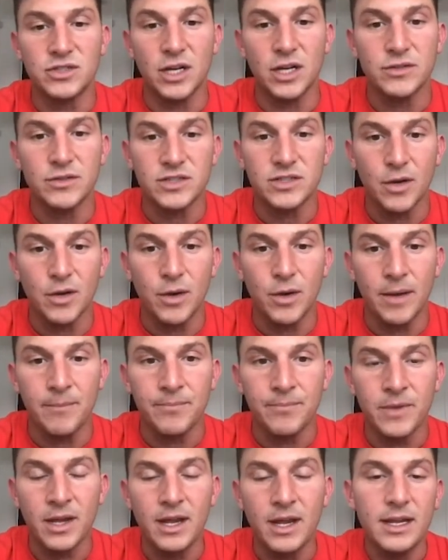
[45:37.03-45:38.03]
So
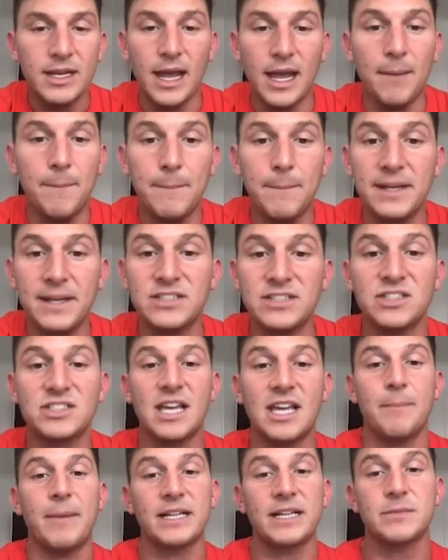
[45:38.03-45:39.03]
yeah, please just get
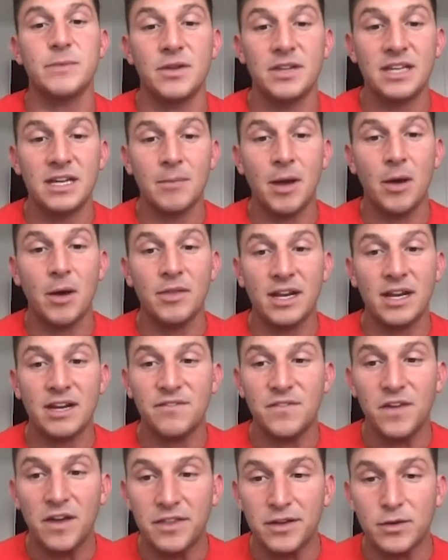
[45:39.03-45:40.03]
back to me on the email with any
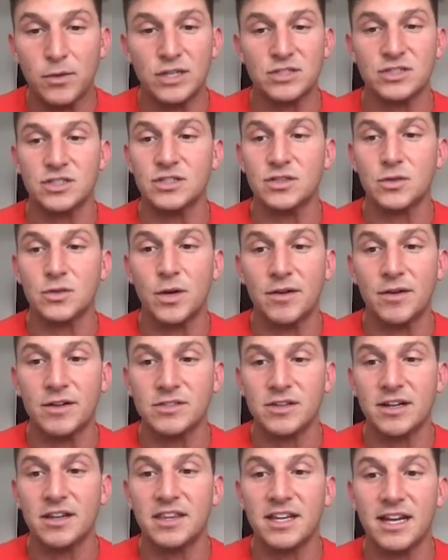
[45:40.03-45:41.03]
further questions, queries, or
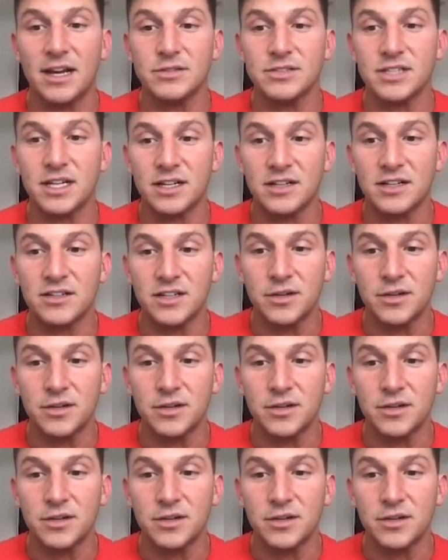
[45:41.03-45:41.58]
anything else I can do.